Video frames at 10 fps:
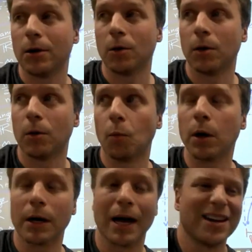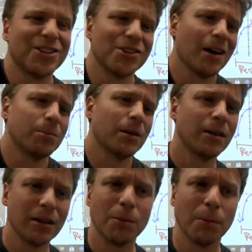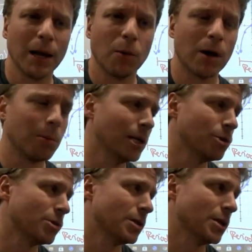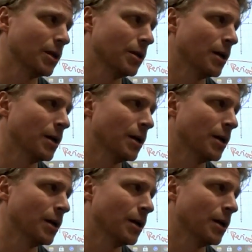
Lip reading: What kind of job do you think you might want to be interested in?